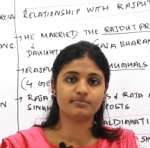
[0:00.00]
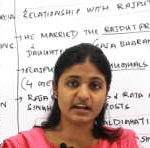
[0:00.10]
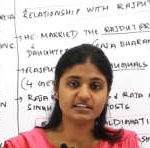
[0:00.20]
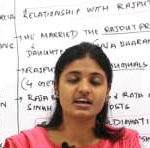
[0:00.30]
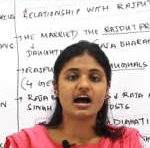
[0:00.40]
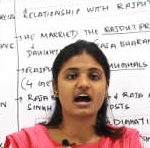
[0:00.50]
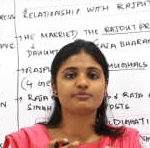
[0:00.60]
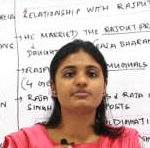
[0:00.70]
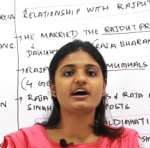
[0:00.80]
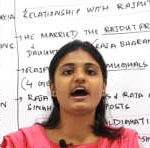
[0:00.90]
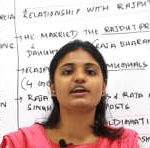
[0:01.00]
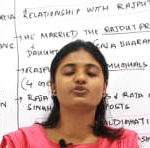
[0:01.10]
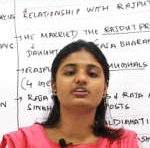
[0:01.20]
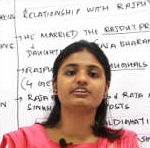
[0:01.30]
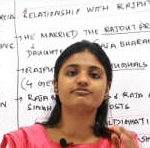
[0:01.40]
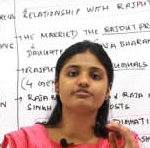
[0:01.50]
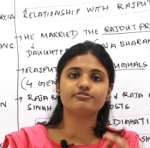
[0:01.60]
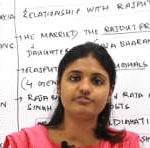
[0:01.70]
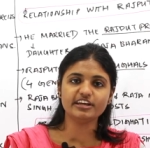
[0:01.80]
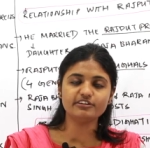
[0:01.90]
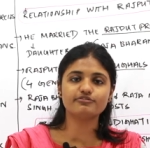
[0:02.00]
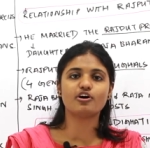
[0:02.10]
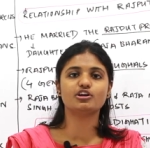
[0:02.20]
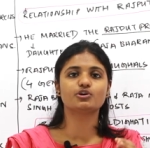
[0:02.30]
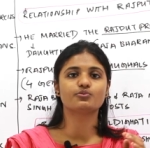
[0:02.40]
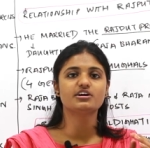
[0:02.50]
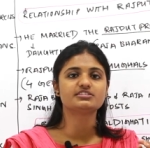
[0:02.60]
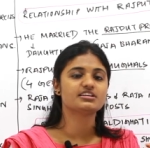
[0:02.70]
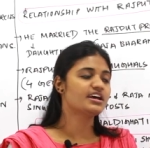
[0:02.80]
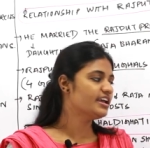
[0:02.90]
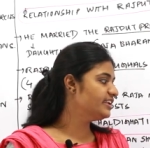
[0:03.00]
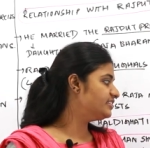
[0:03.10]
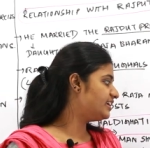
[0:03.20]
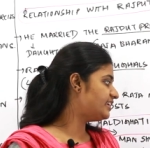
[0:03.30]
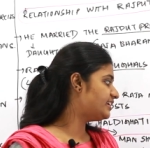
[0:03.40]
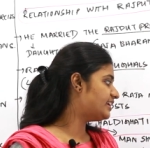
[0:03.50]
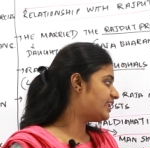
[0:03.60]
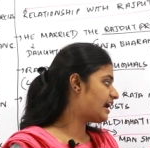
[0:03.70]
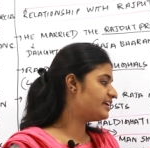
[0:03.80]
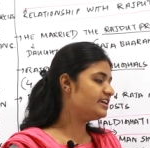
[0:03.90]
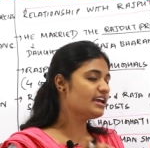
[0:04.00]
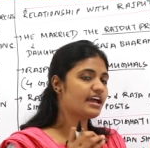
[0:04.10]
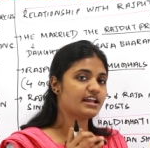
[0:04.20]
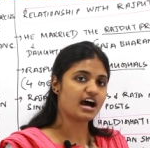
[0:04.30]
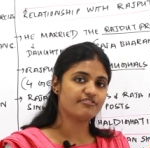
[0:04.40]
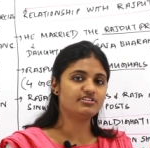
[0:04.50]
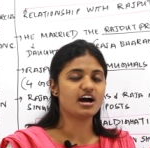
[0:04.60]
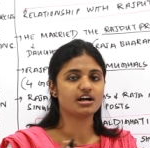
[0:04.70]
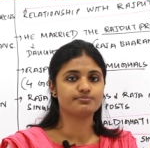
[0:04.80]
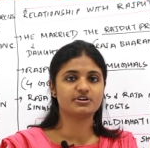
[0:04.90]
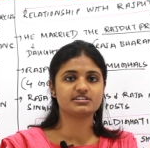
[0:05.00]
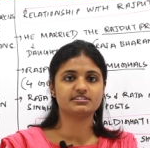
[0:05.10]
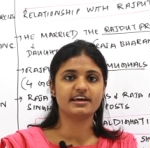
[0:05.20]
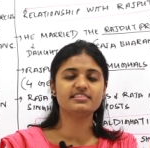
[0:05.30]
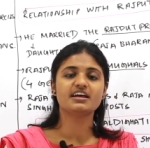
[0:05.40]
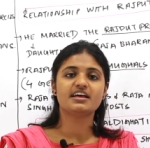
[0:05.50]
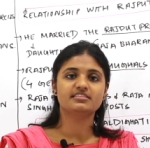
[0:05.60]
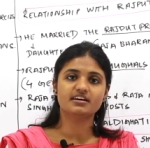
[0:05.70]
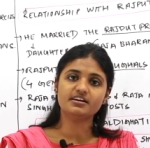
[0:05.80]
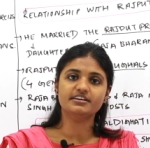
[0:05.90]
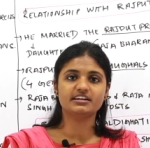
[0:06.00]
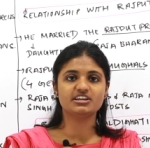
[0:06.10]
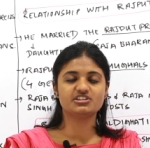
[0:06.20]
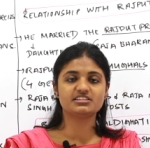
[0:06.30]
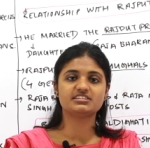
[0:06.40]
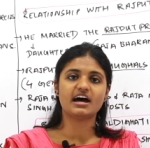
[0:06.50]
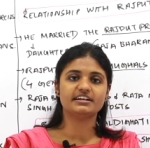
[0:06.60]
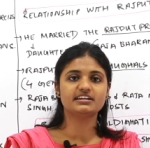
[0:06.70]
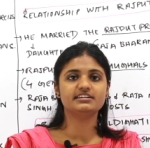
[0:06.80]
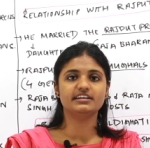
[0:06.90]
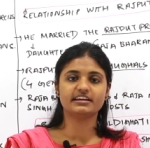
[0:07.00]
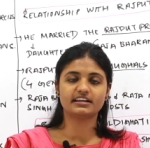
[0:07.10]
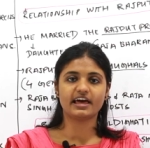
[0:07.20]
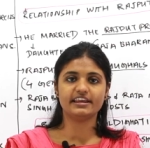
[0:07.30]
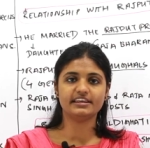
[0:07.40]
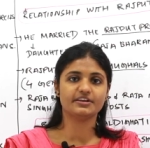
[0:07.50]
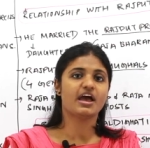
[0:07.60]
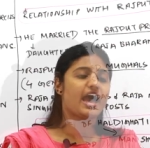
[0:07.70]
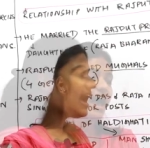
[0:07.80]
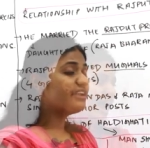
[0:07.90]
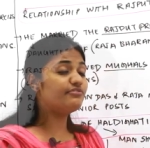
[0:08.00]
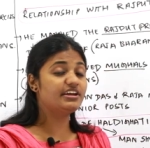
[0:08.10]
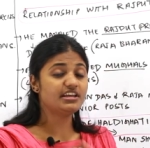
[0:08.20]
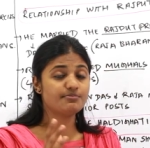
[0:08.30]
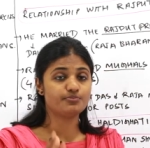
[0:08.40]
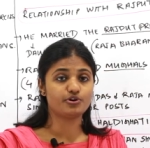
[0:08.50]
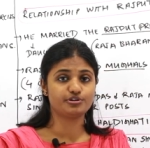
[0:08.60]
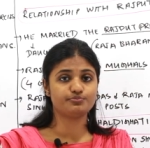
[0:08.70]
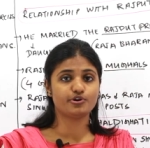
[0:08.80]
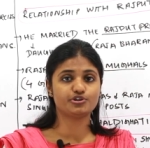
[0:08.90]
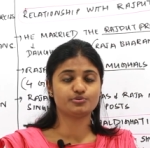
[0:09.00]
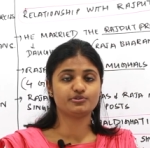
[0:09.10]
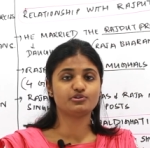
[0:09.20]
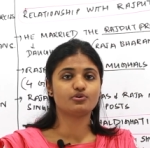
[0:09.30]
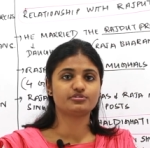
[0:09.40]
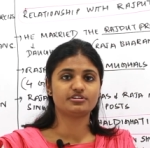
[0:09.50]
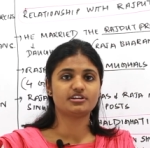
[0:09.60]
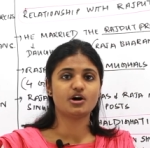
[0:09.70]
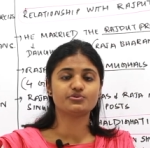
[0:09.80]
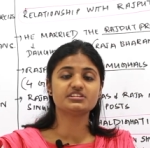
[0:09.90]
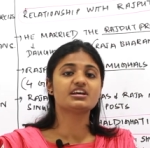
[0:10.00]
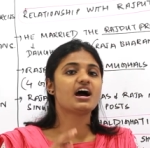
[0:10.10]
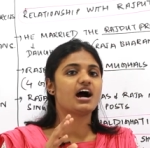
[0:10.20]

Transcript: But Akbar had only fifteen followers in Dini Ilahi, and after Akbar's death, the religion started declining. And very important point to be noted down is,